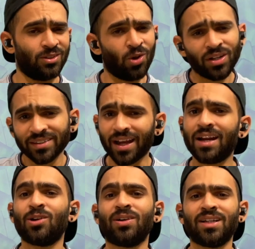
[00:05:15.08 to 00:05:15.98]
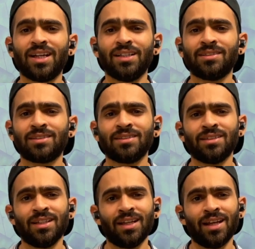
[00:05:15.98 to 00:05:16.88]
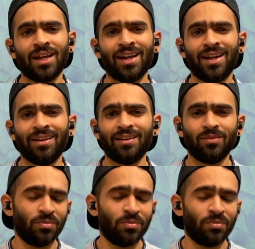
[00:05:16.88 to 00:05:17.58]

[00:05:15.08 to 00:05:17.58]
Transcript: not that organized and